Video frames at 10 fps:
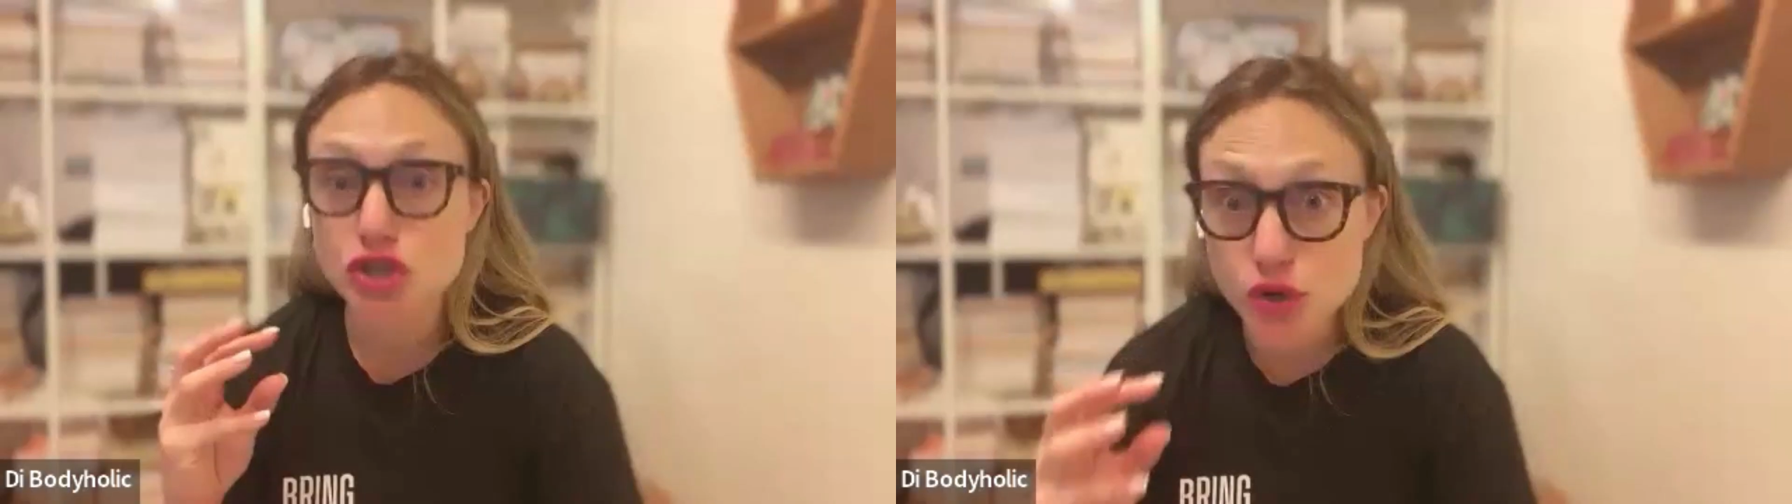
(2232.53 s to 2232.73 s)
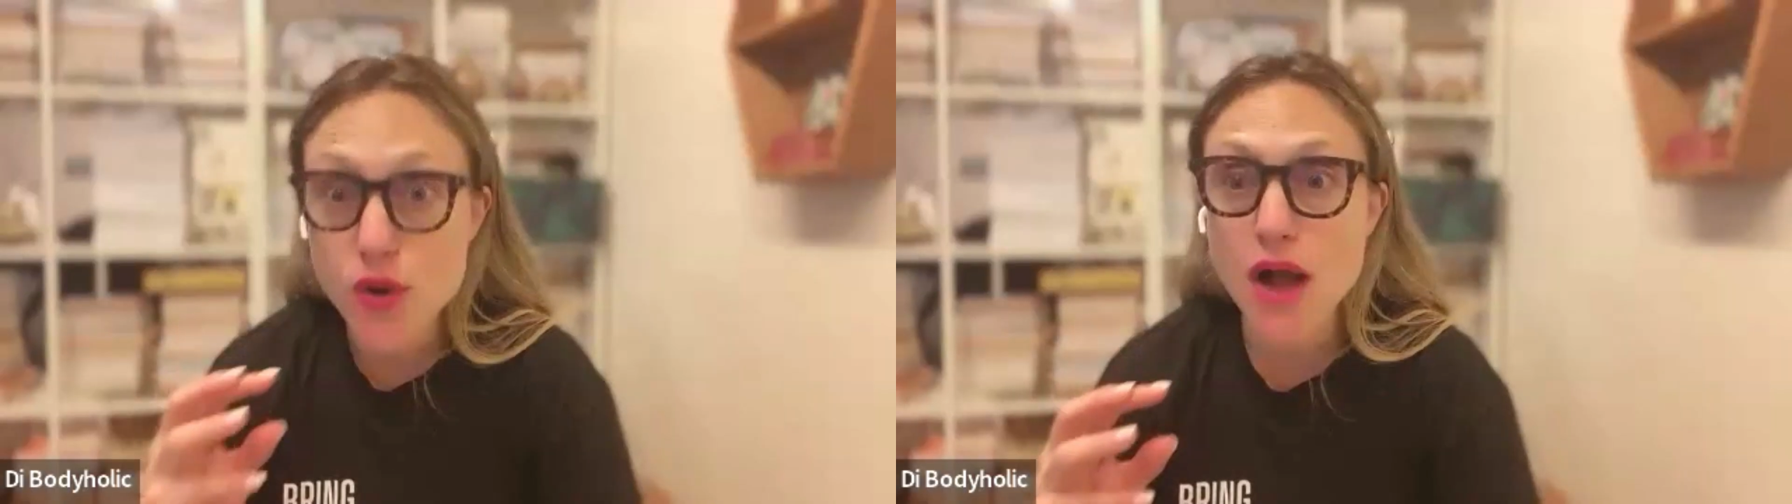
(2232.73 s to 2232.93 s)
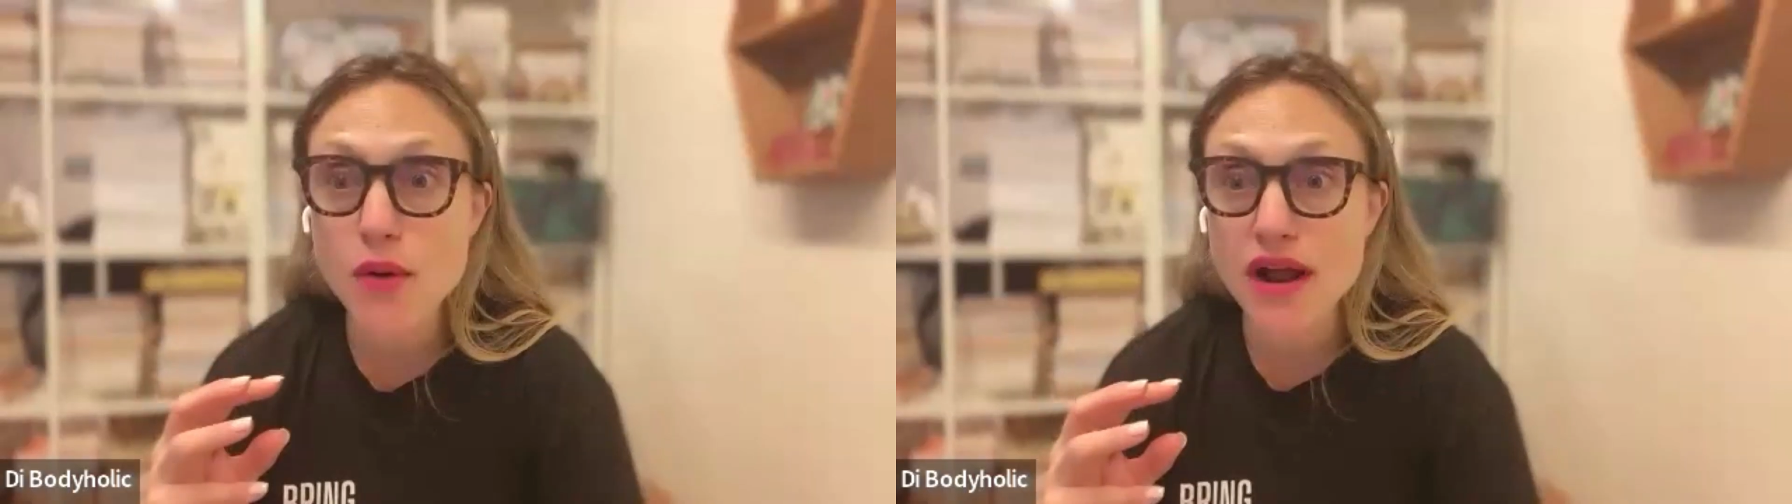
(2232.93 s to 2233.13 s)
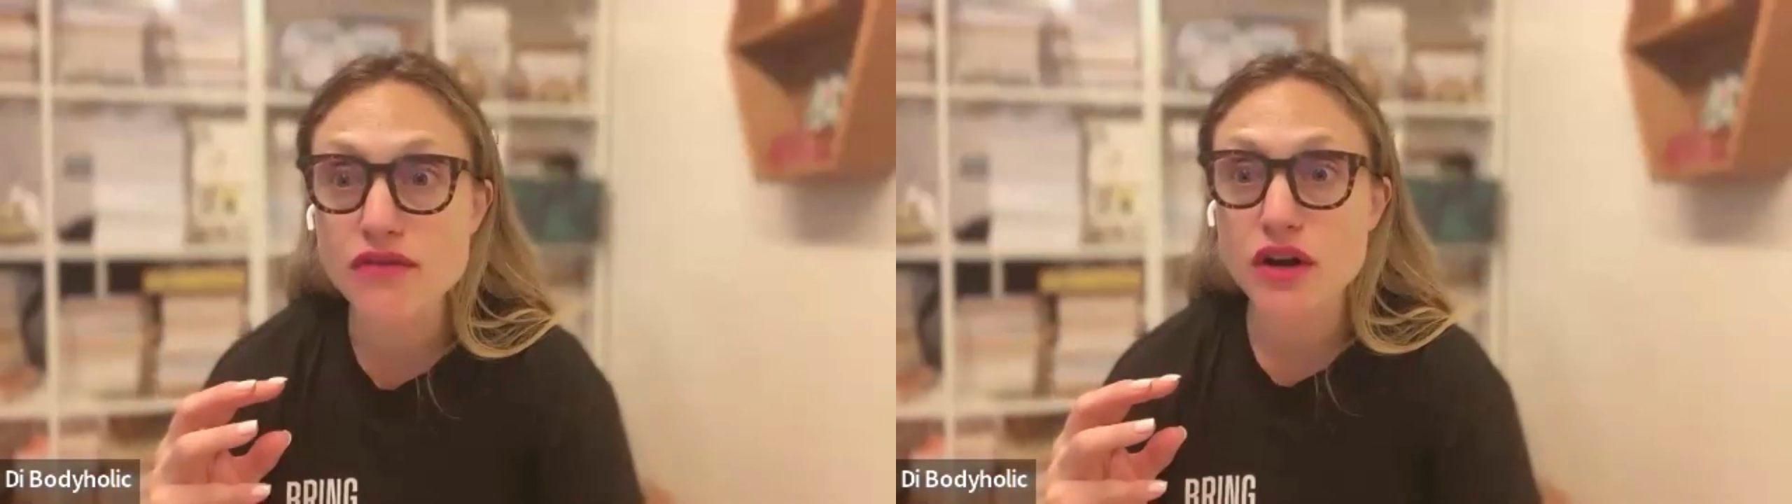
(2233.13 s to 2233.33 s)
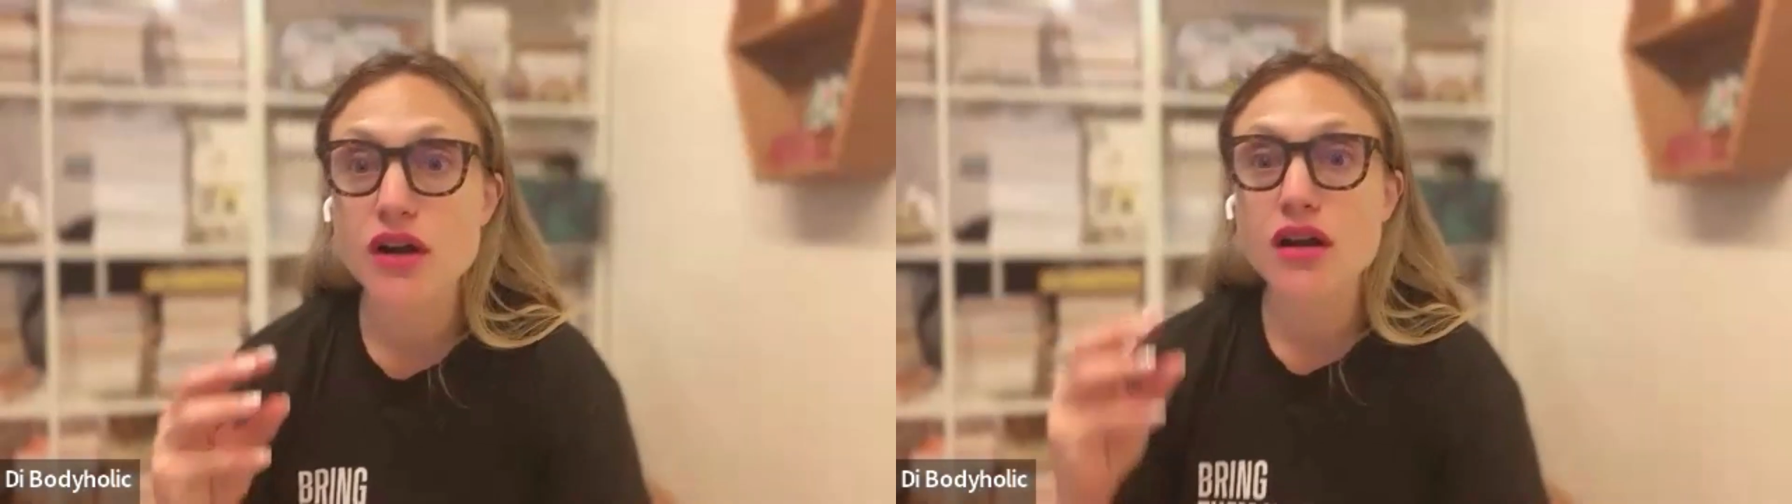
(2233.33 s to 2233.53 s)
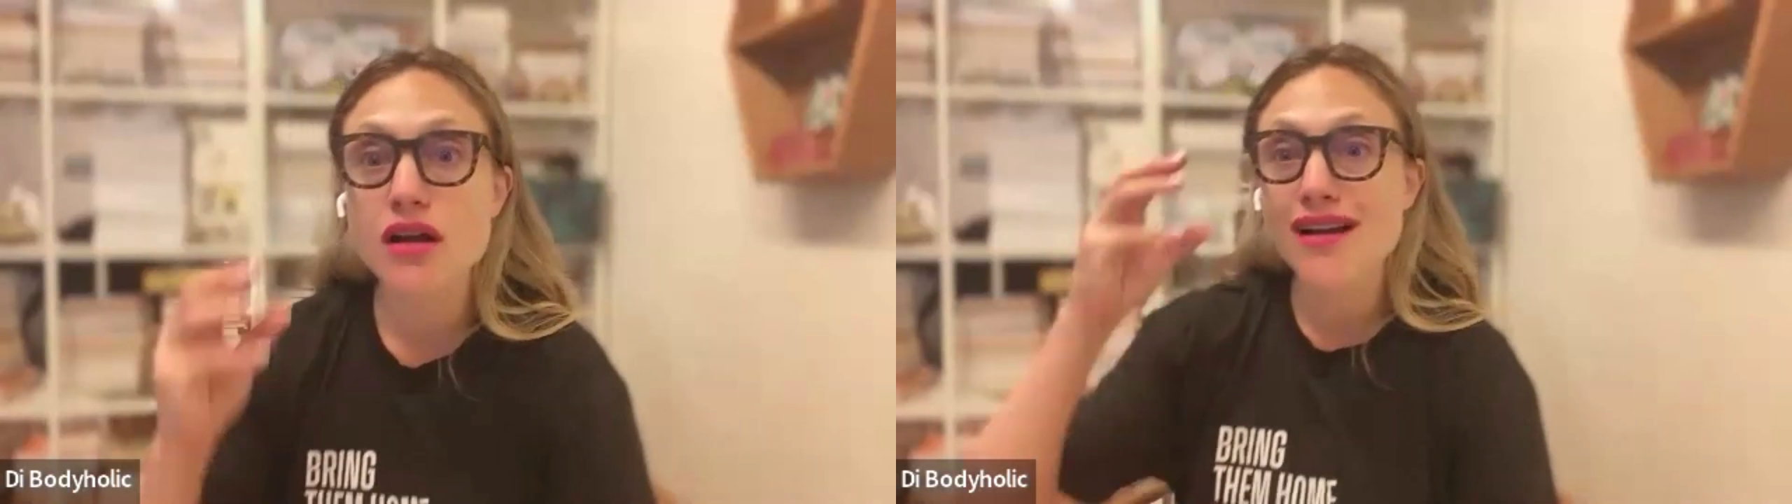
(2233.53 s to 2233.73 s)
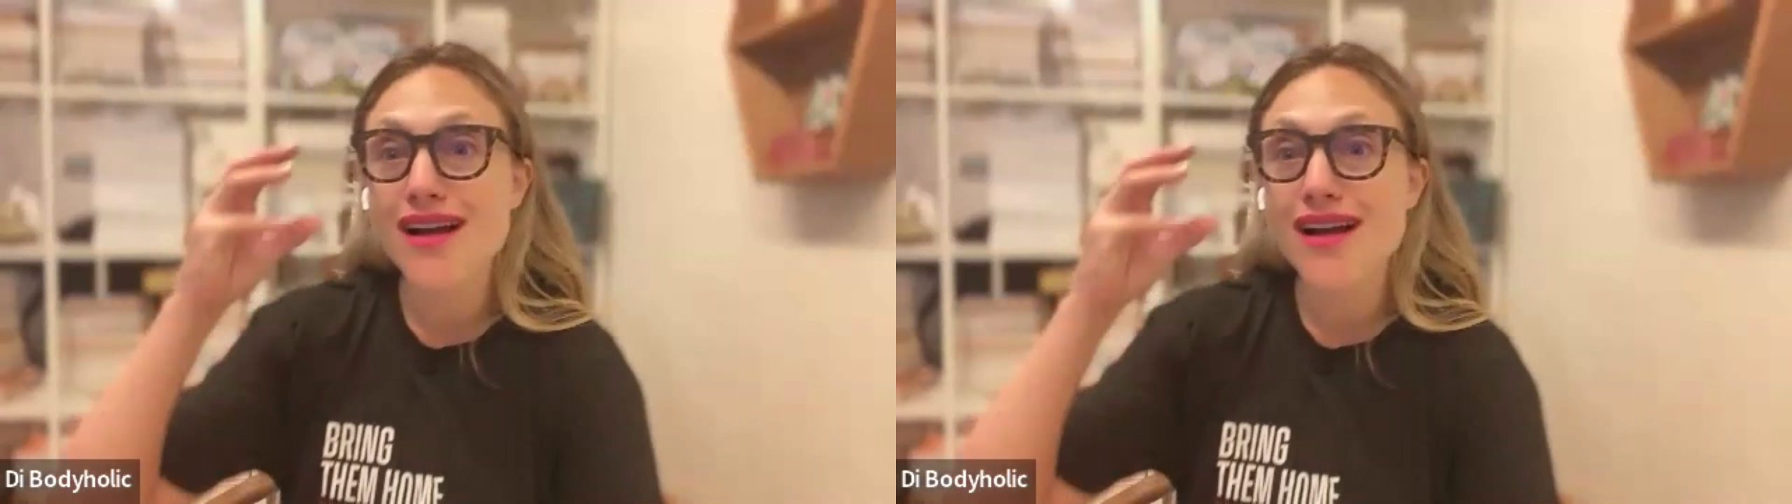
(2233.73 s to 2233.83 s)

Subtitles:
do, however,